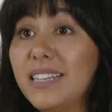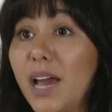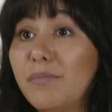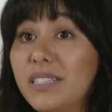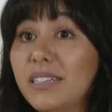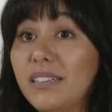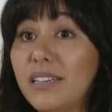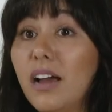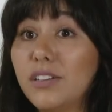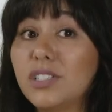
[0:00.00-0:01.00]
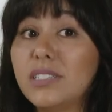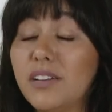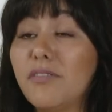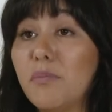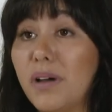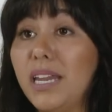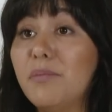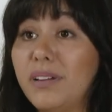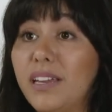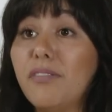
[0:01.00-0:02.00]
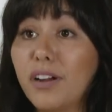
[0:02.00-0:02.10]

time to not just give our money, but give our